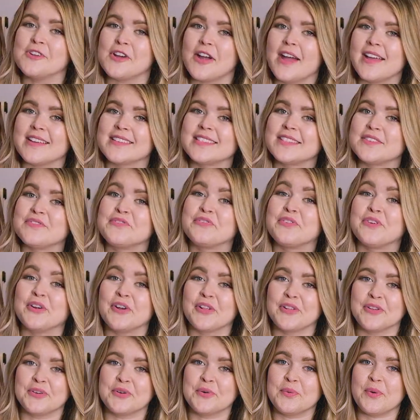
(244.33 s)
dress for
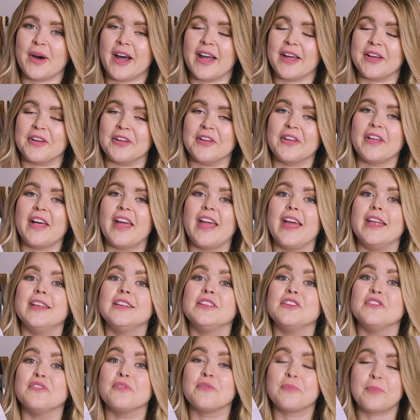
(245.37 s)
a little while,
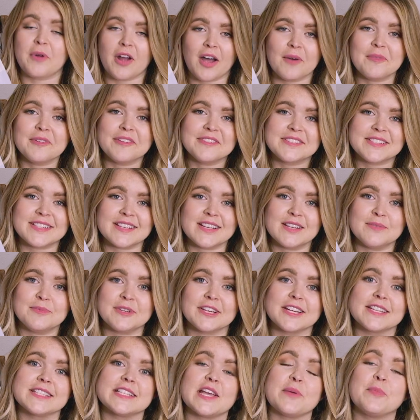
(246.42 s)
and you've probably seen
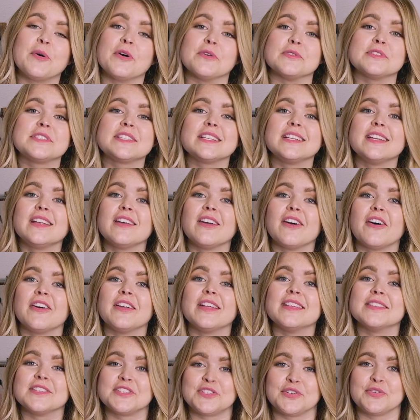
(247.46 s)
because I posted it on
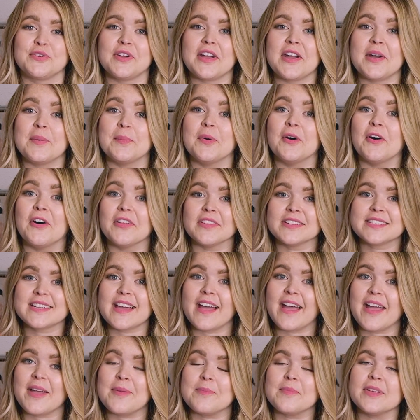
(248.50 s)
Instagram all the
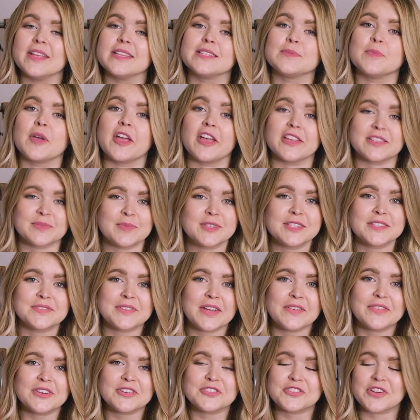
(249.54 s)
time. It's my husband's
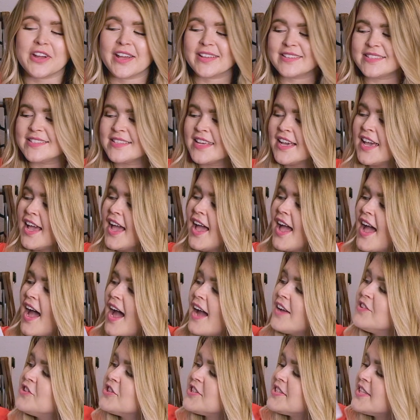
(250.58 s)
favorite dress.
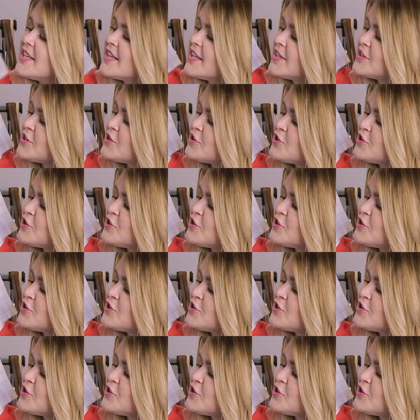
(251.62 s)
I just think it's